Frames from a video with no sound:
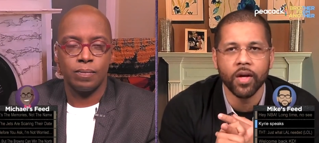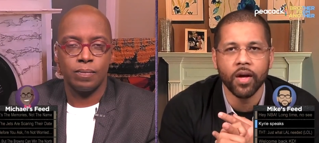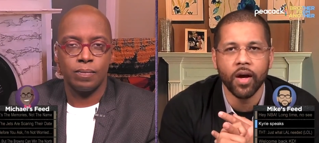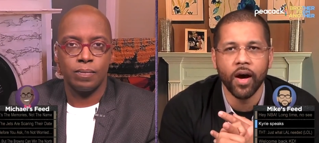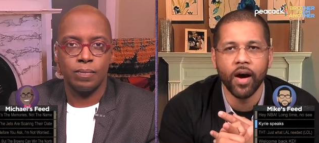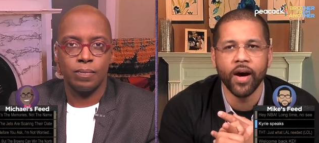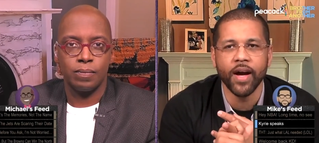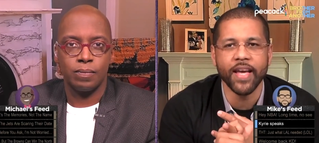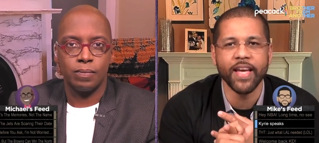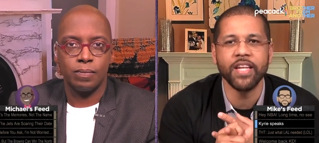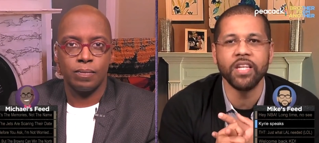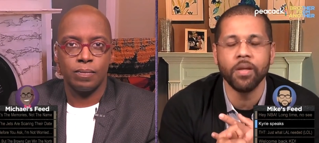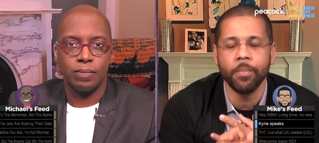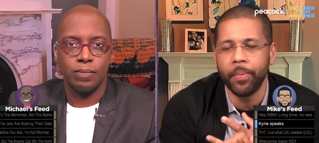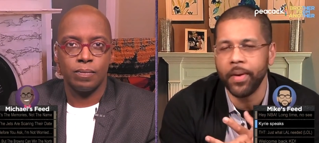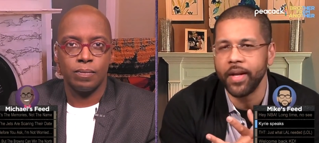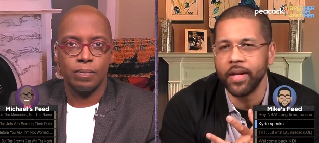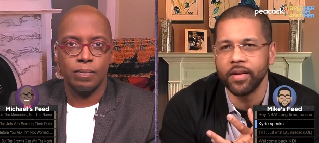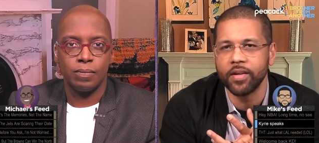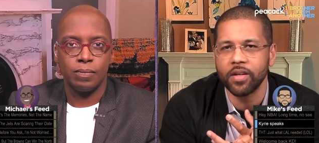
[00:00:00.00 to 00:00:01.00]
Speaker 1: Uh,
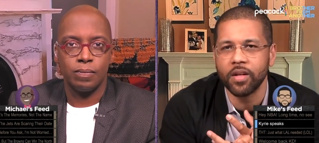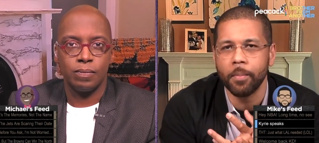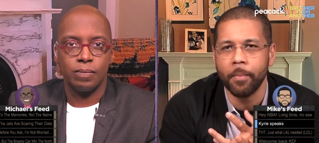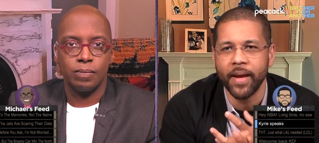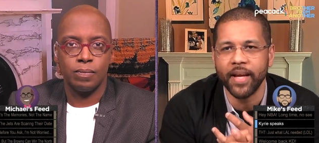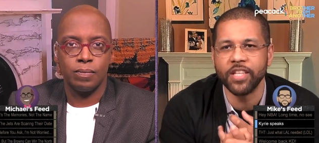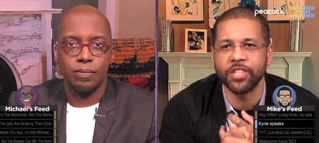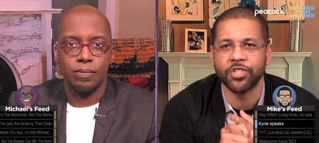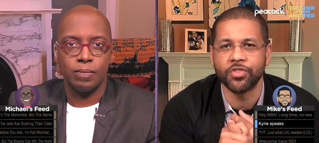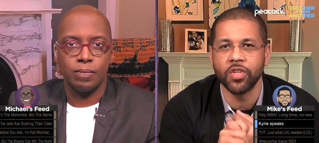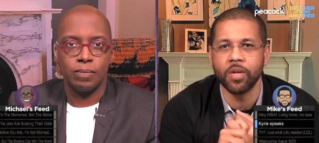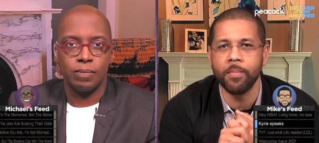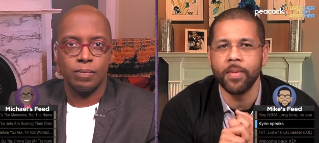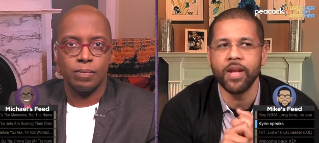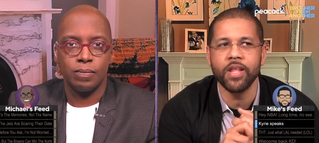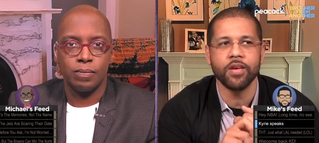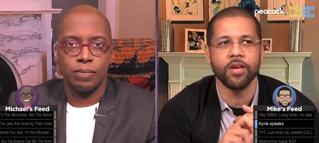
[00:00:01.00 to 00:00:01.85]
independent of the mainstream media,